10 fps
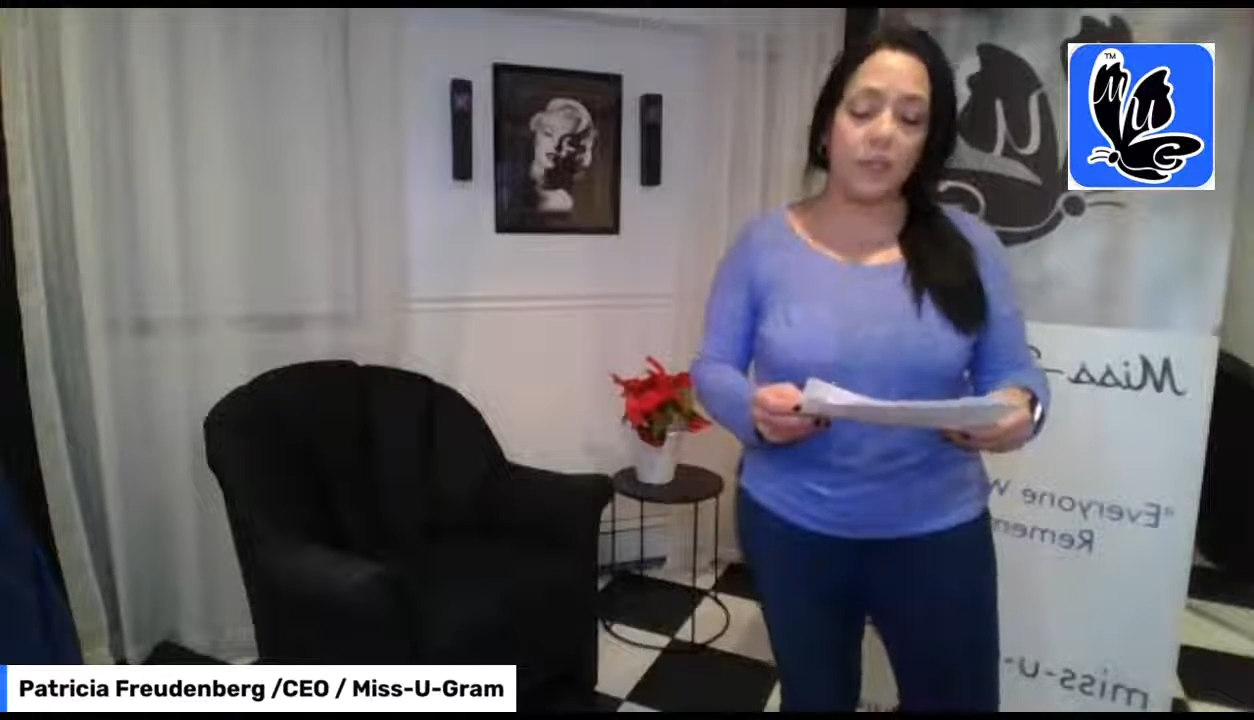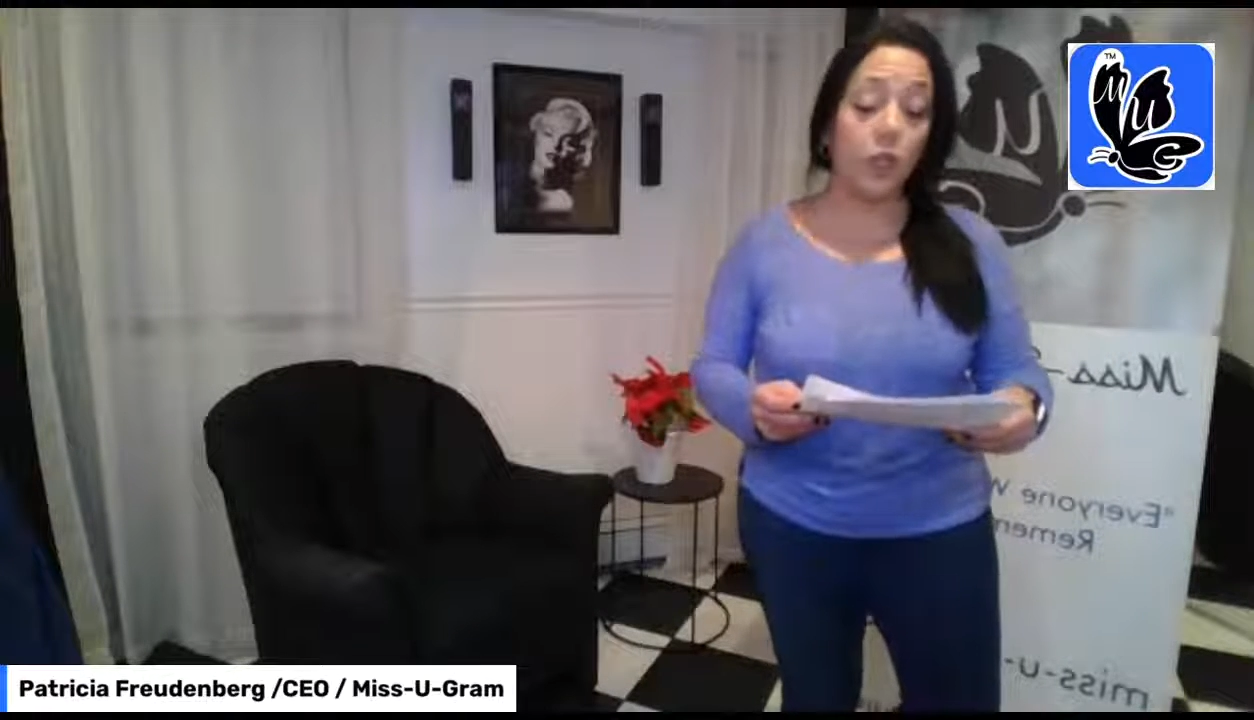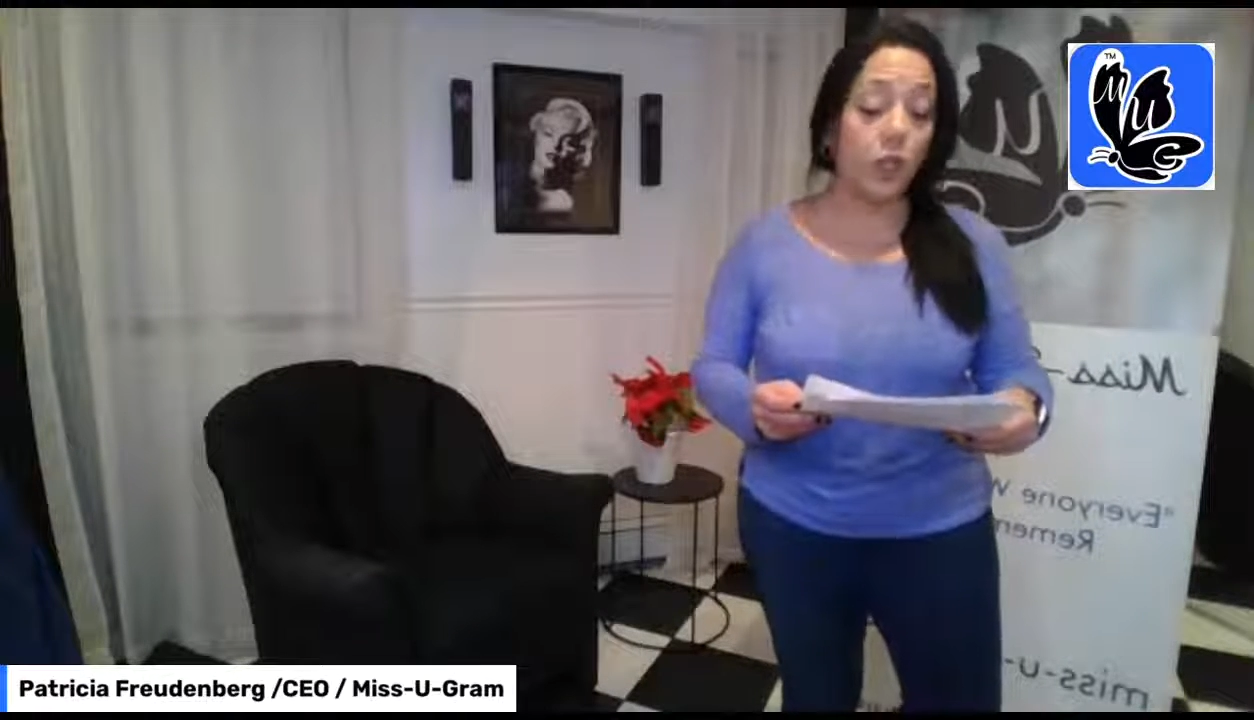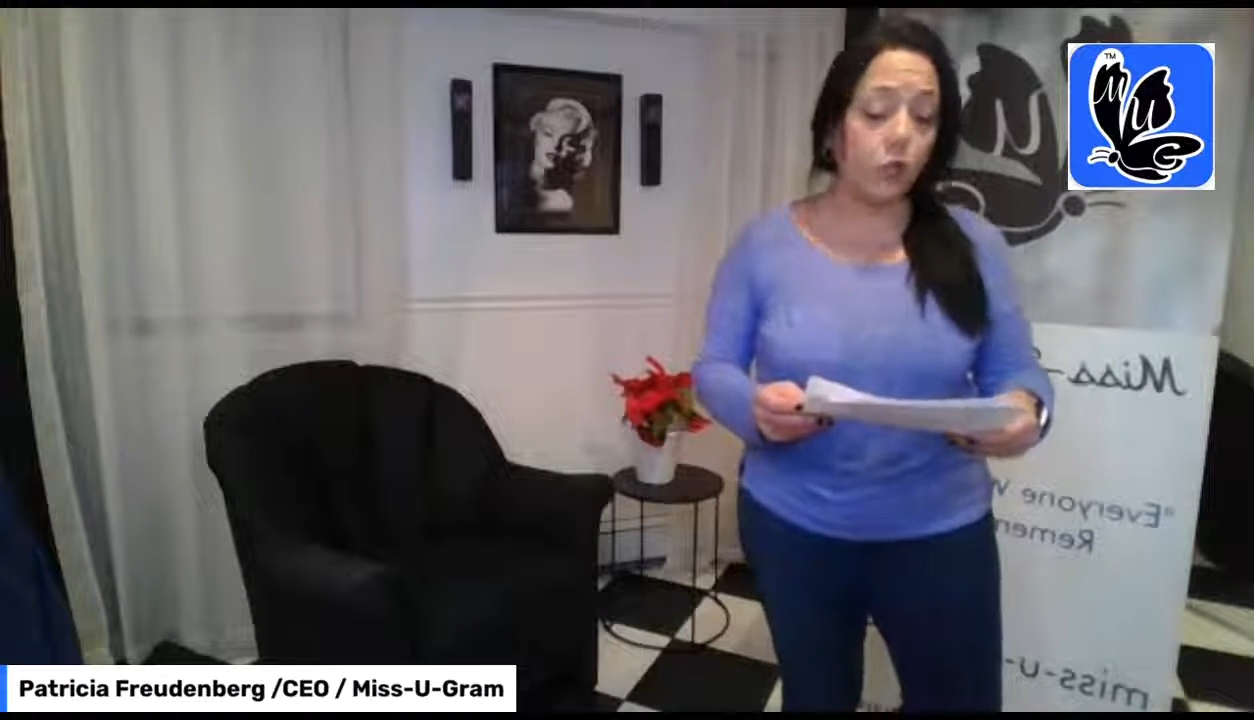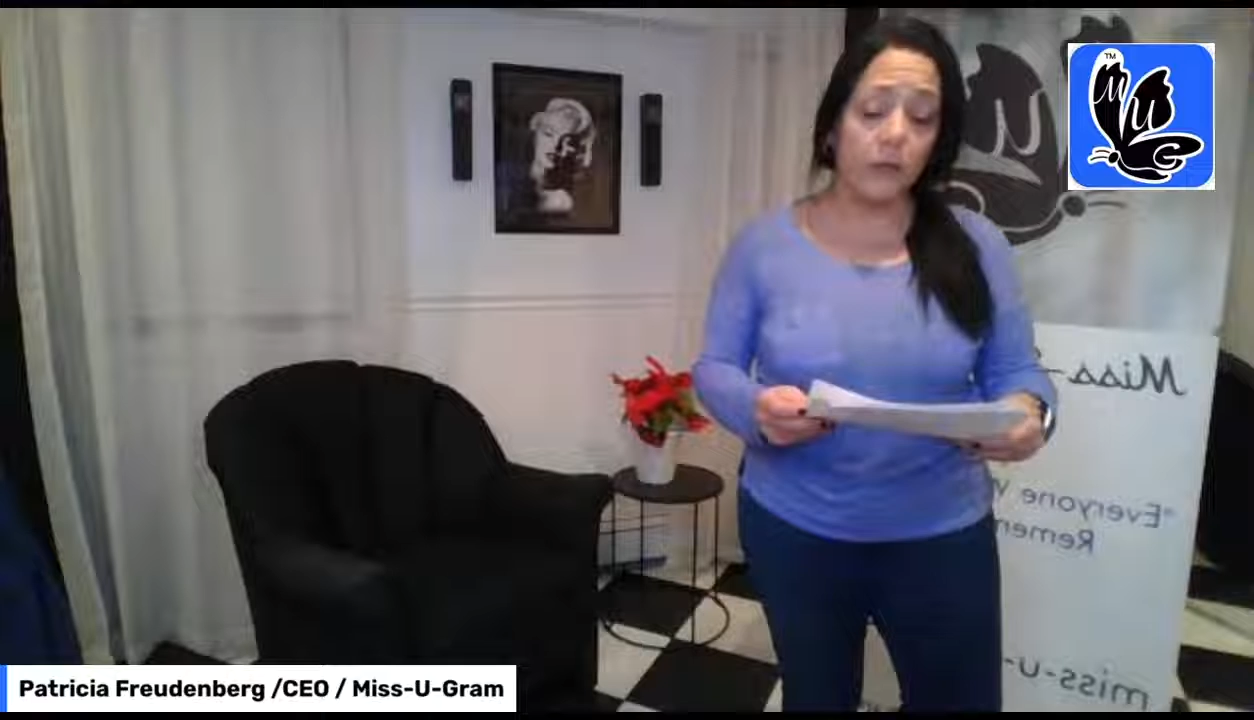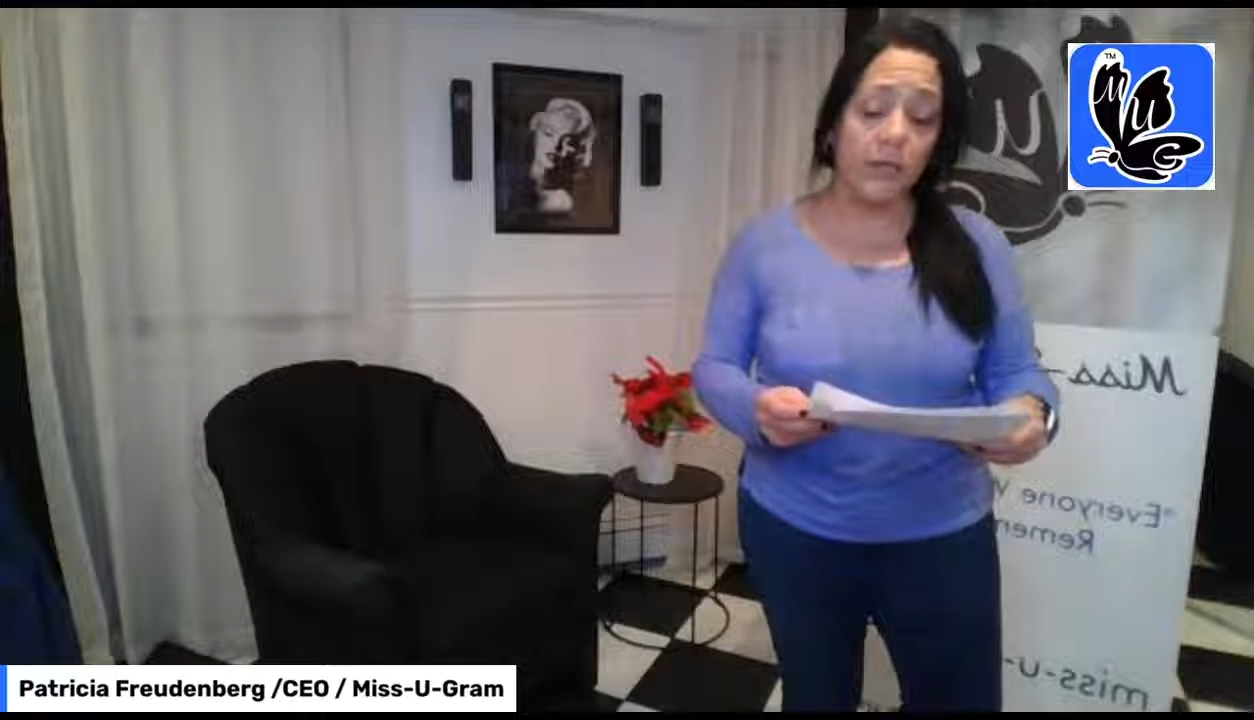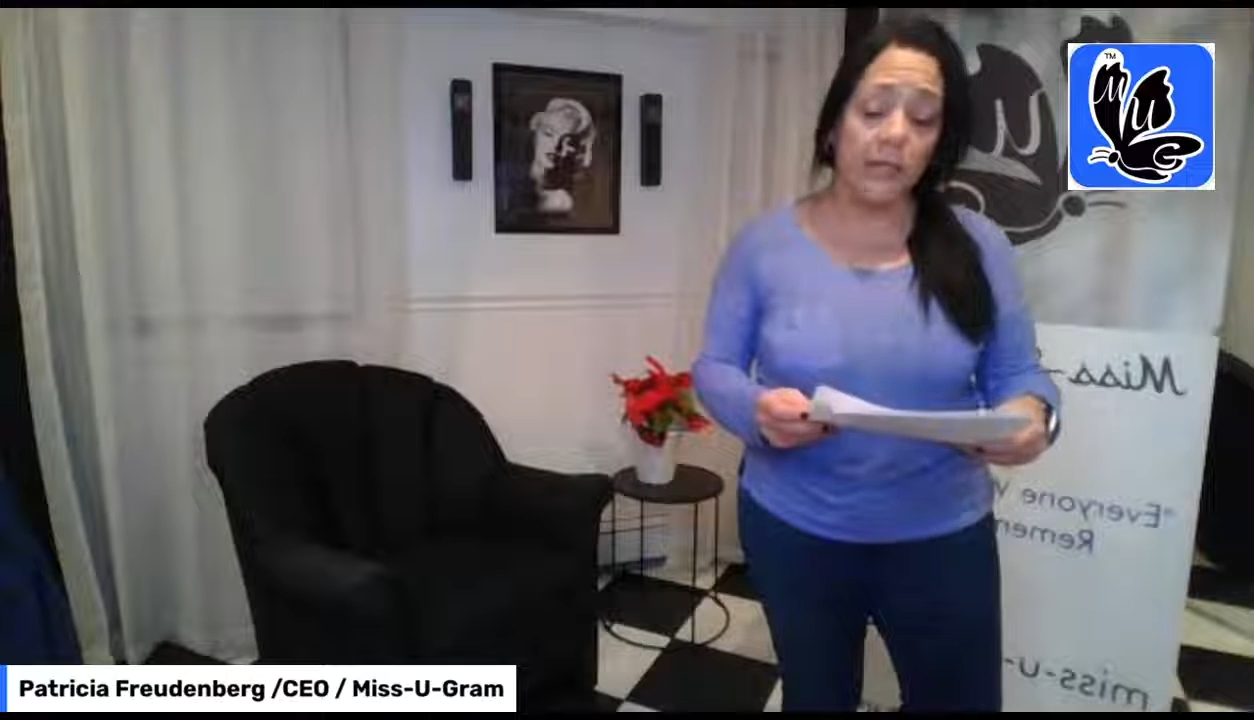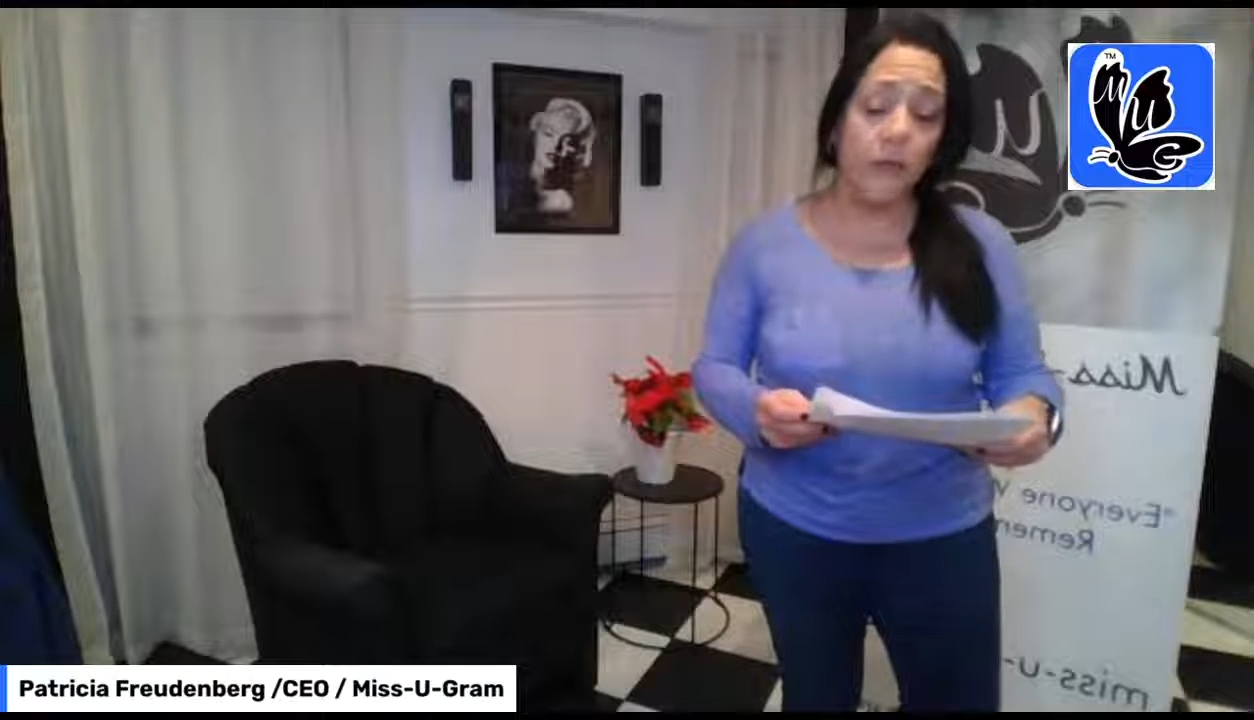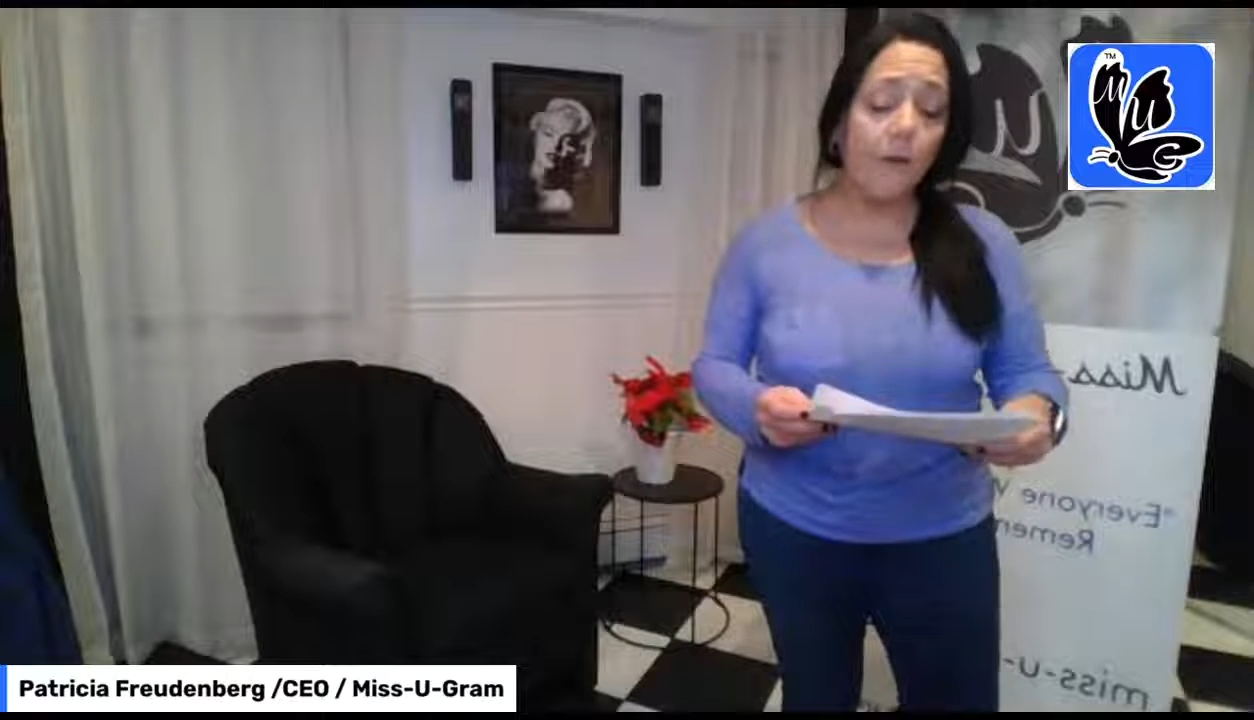security,